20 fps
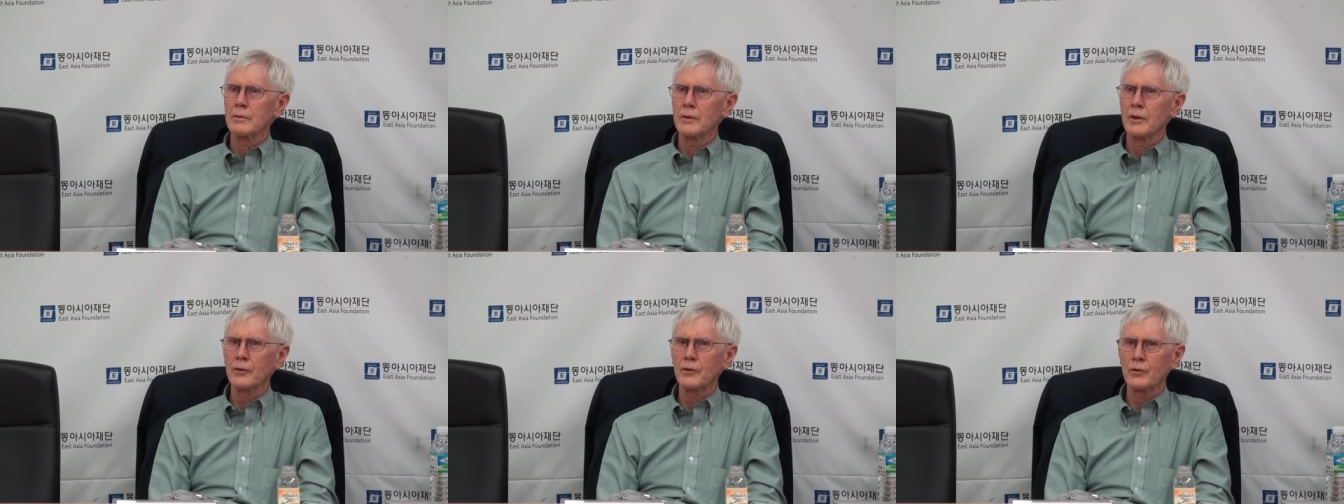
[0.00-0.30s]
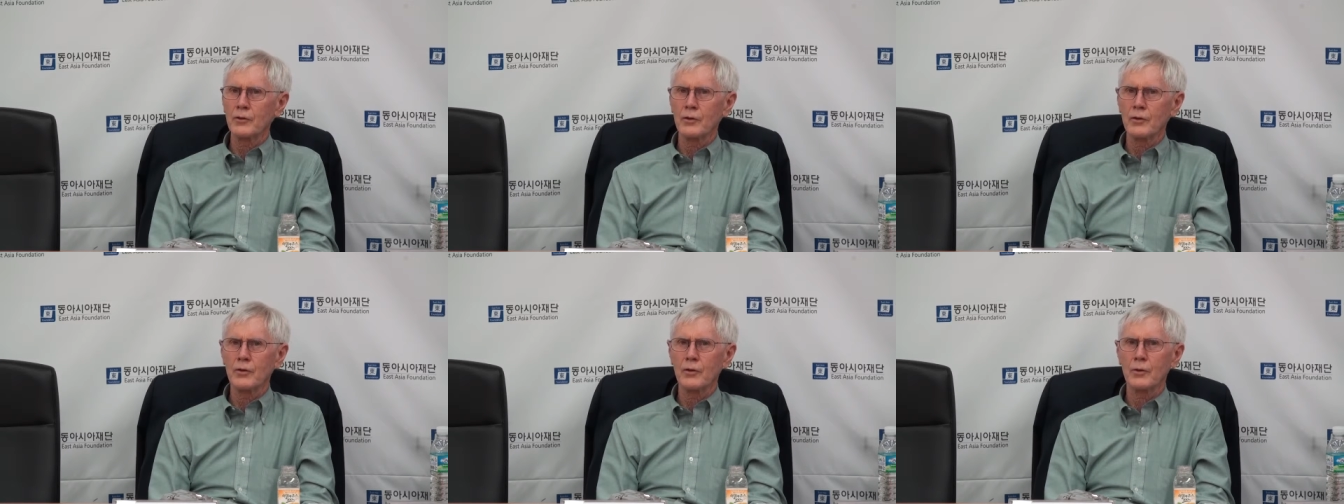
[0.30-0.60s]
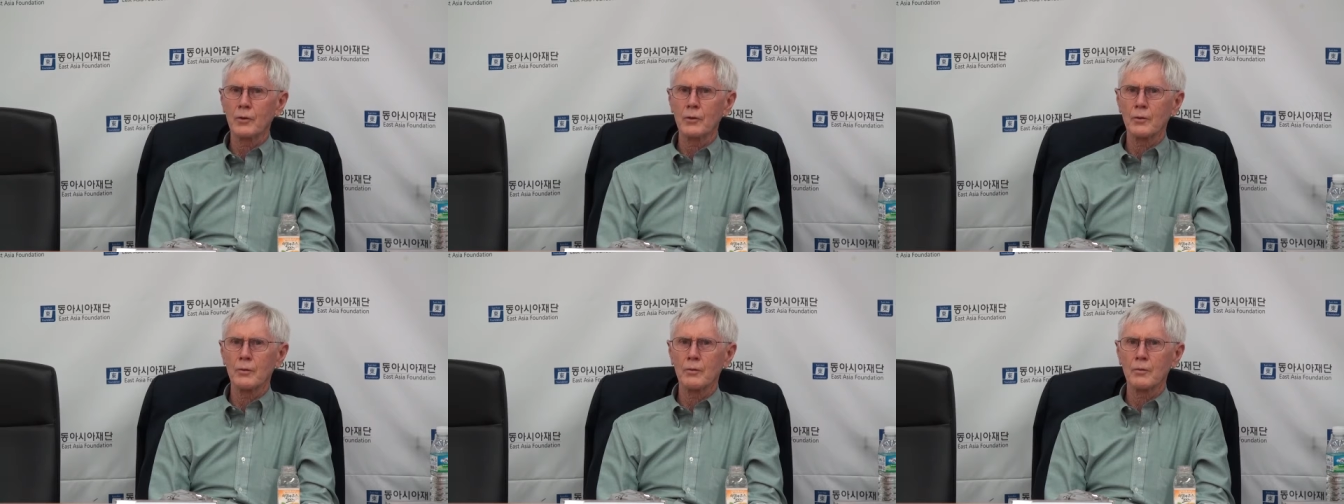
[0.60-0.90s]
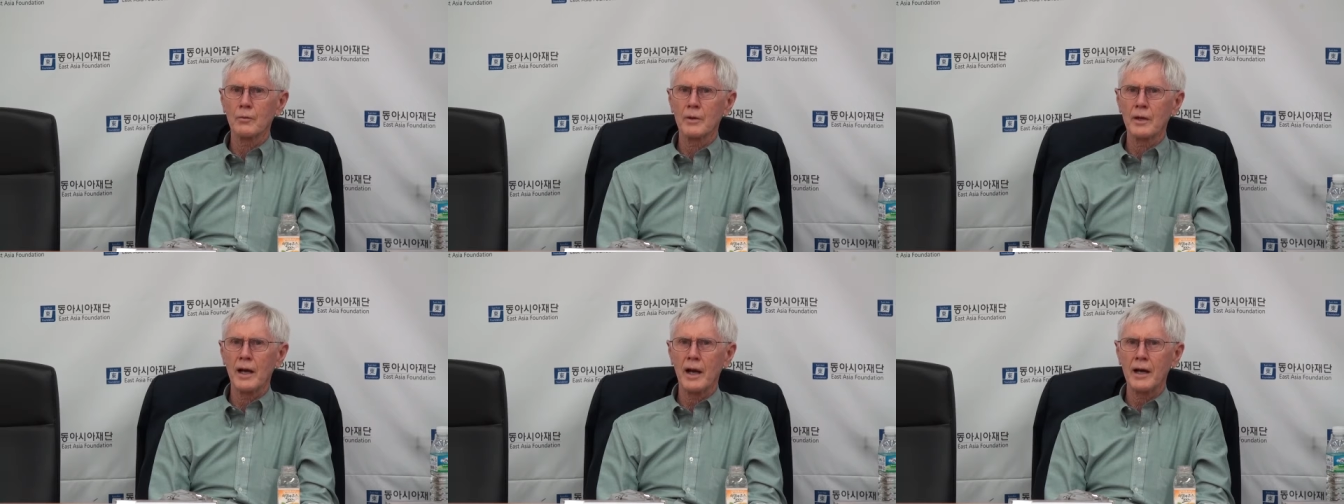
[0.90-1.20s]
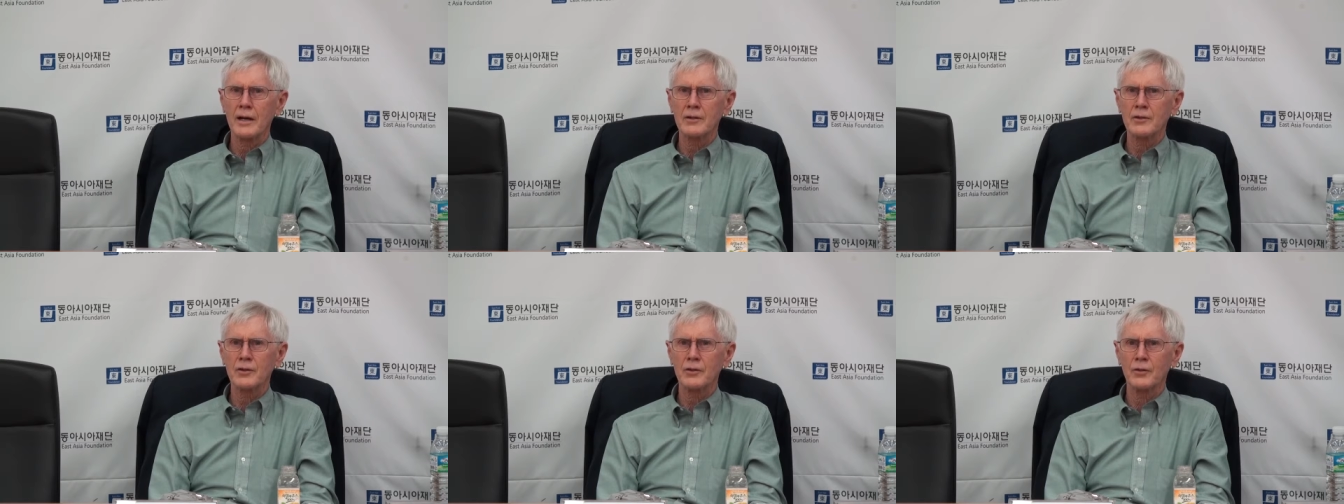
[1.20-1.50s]
listen to
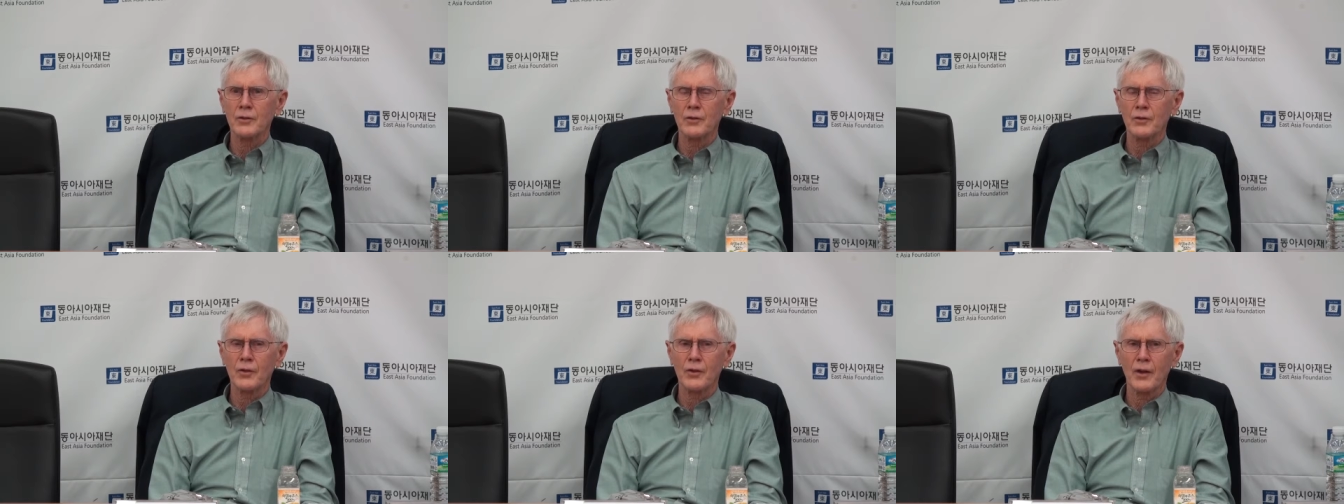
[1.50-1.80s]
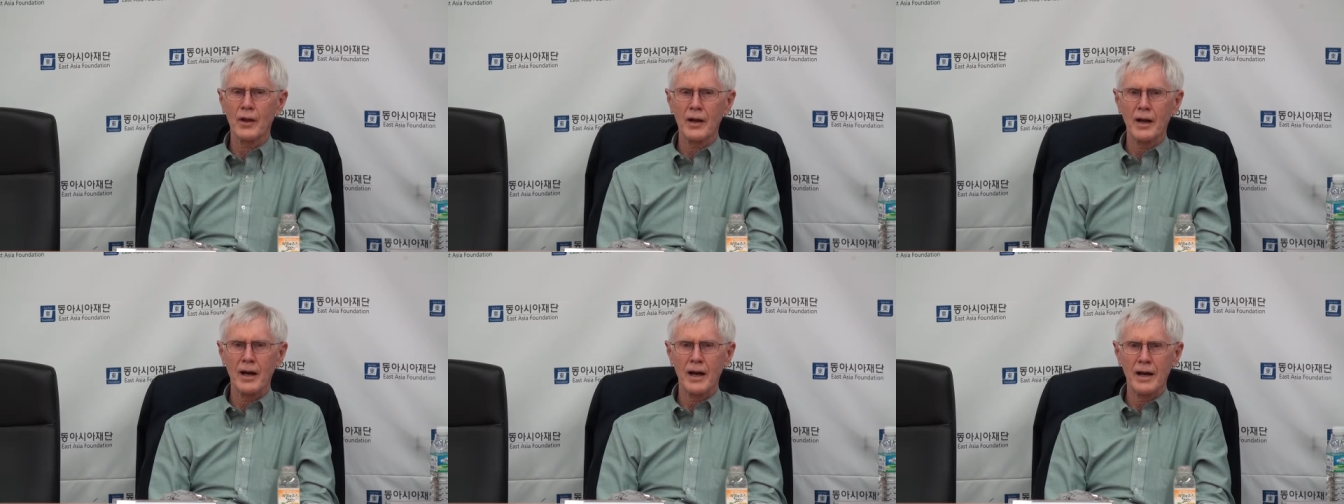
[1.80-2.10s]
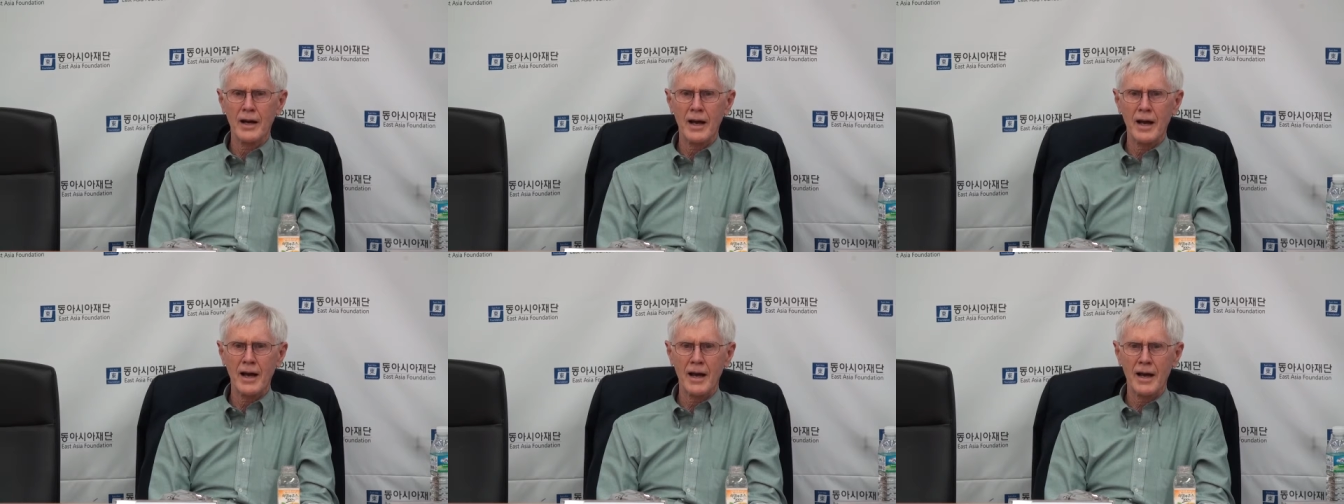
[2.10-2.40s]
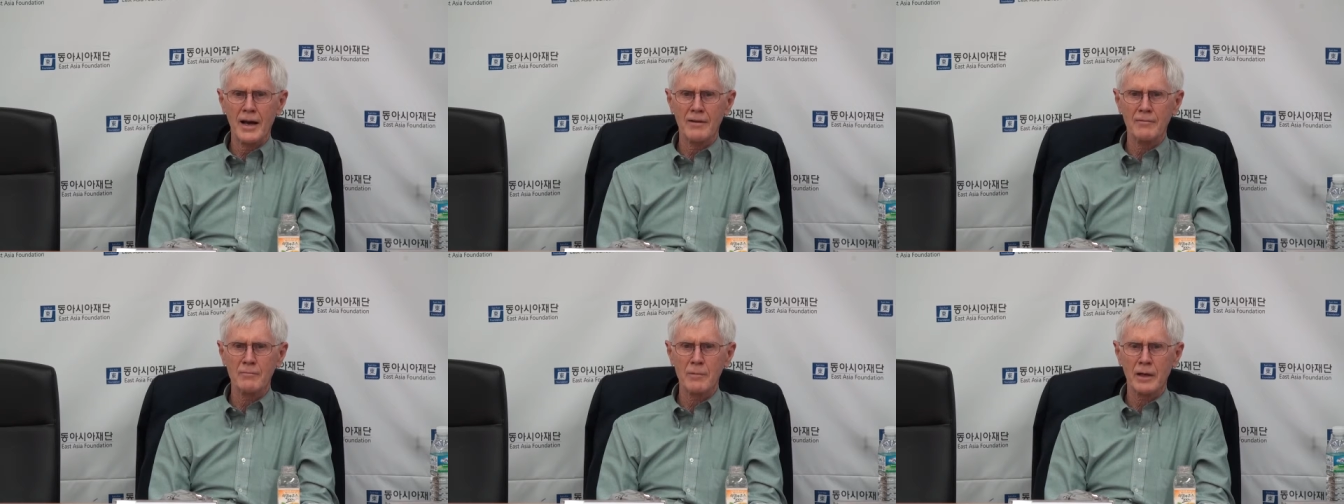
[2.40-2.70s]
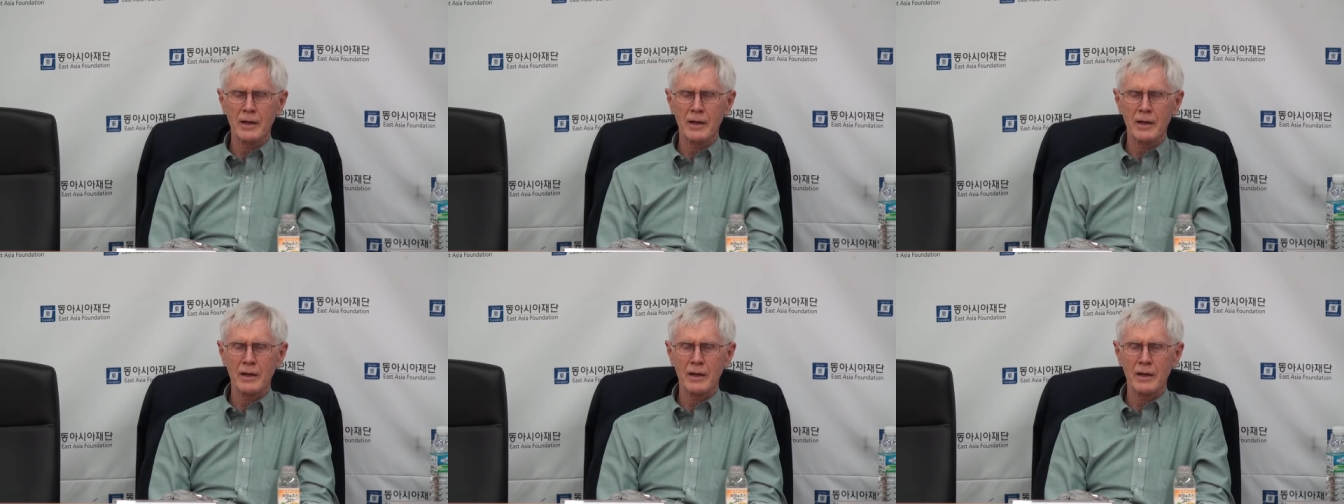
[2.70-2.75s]
reactions that I have,